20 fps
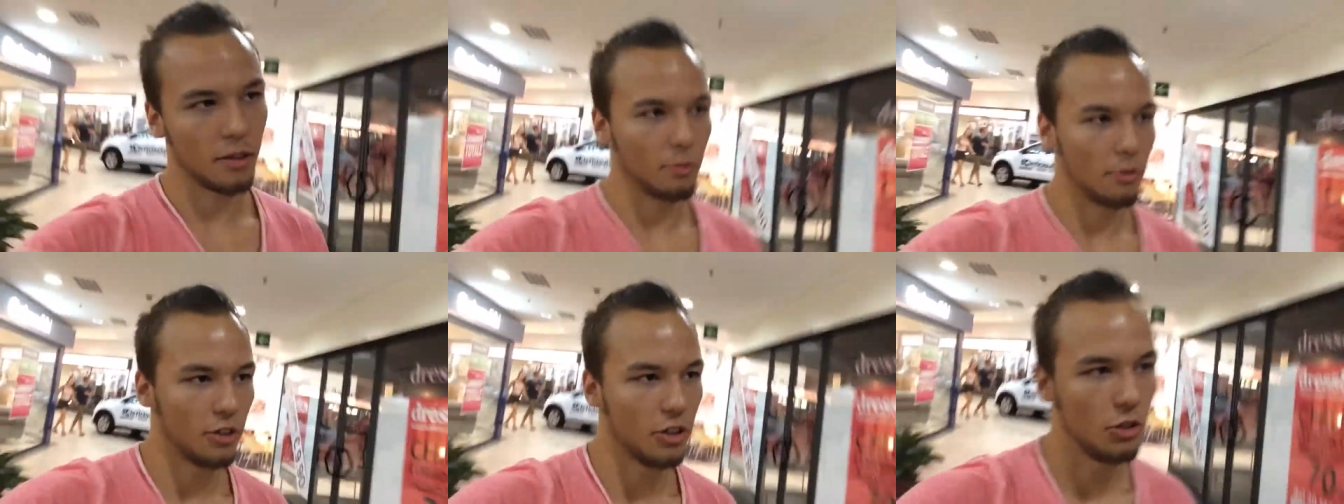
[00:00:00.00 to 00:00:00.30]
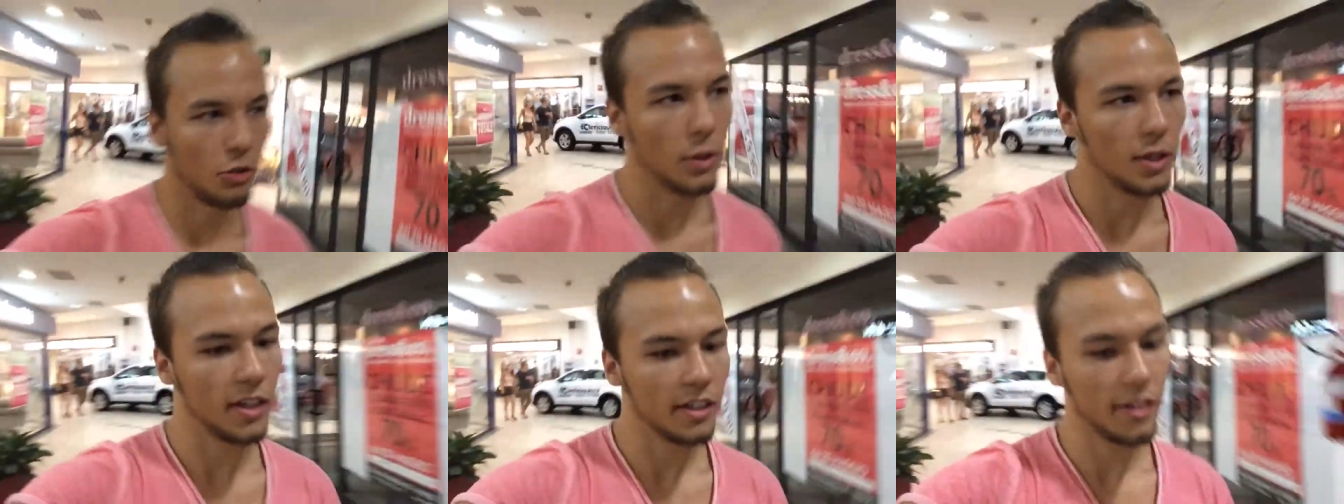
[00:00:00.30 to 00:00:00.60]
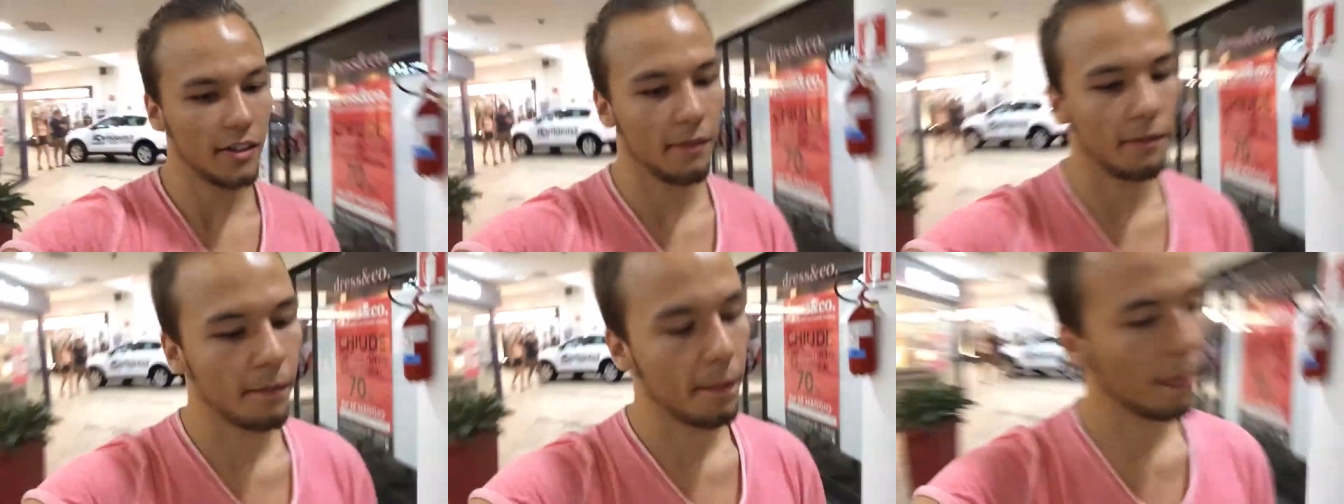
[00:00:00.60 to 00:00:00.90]
somewhere to eat.
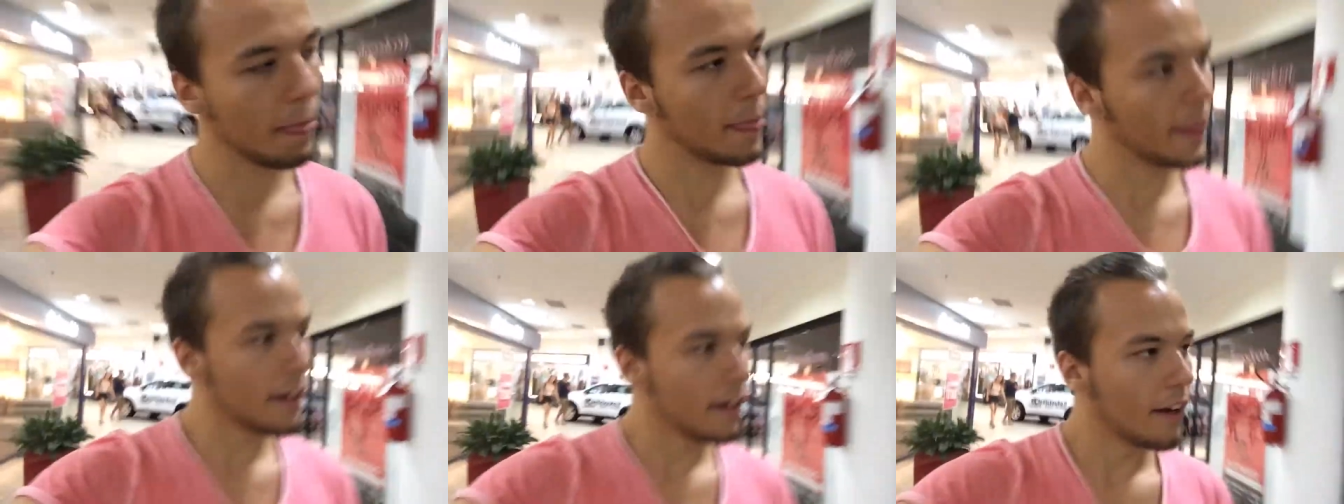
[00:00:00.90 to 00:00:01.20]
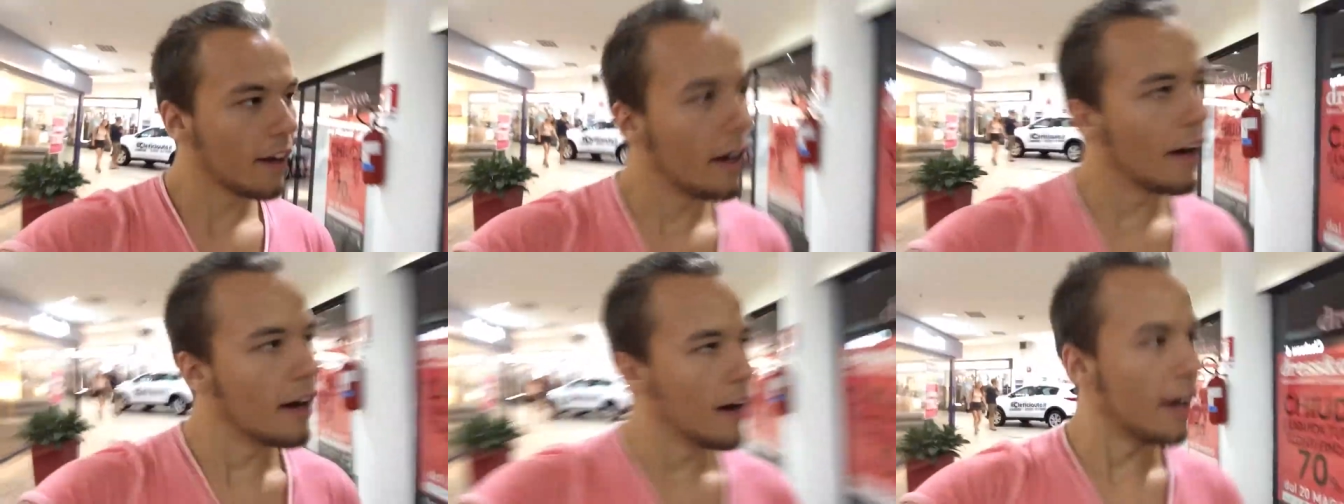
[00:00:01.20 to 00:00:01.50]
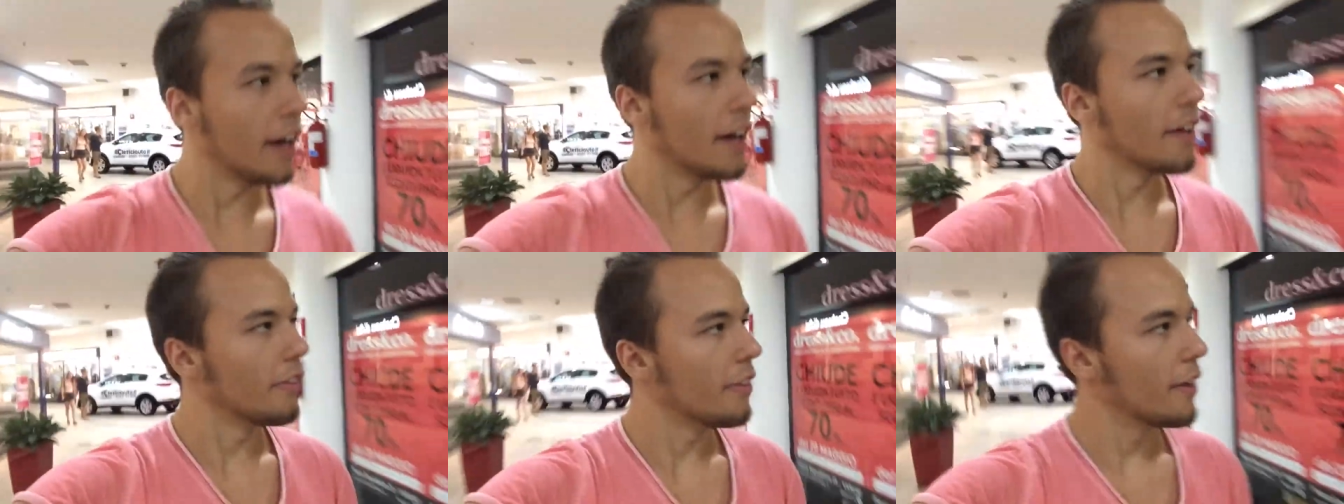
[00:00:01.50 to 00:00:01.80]

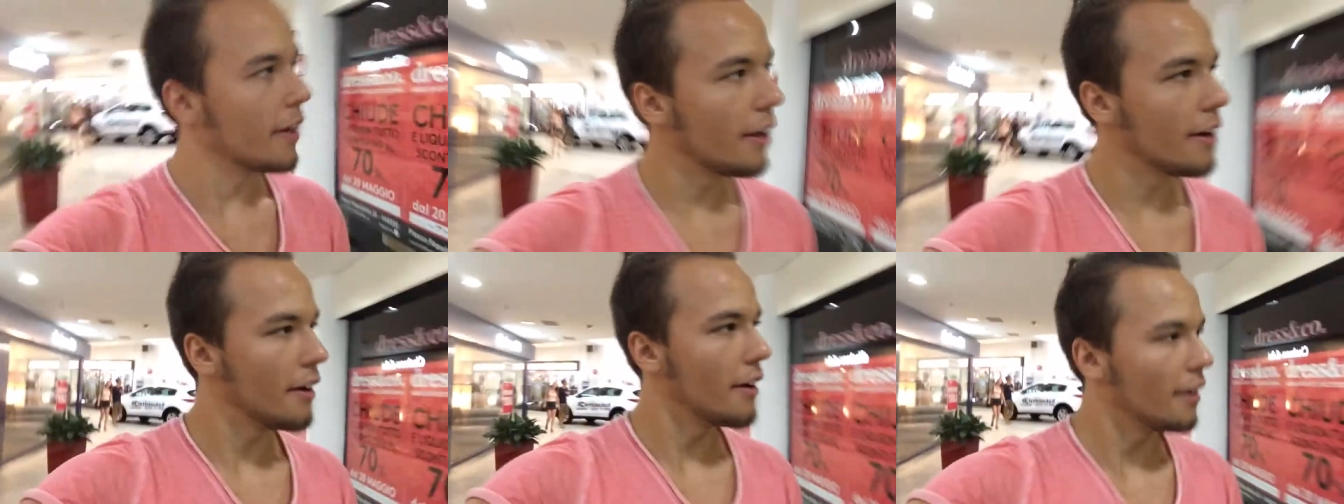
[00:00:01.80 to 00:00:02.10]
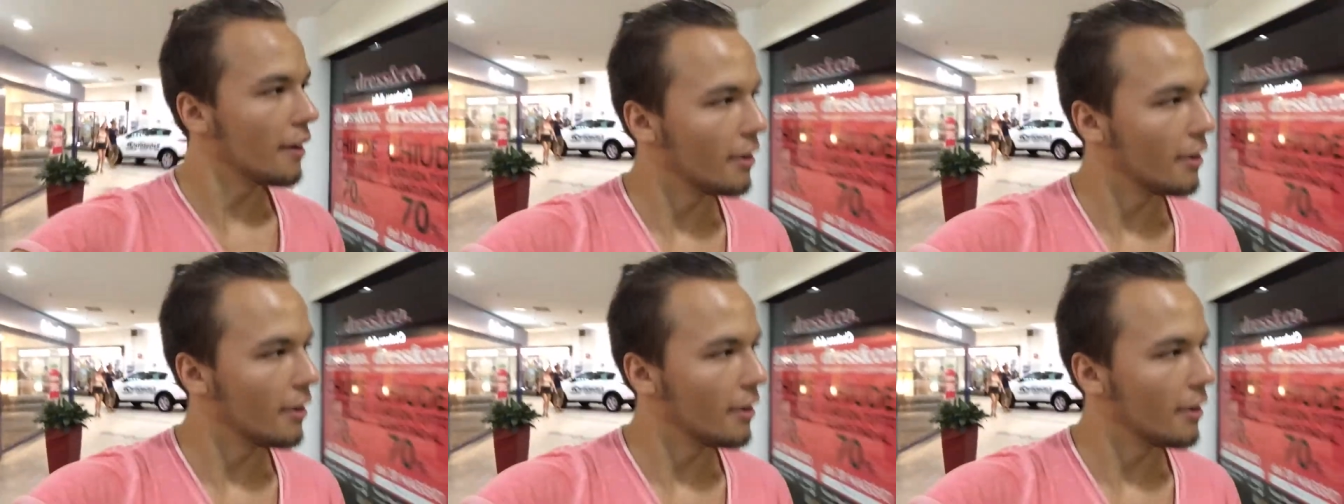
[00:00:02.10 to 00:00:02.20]
And then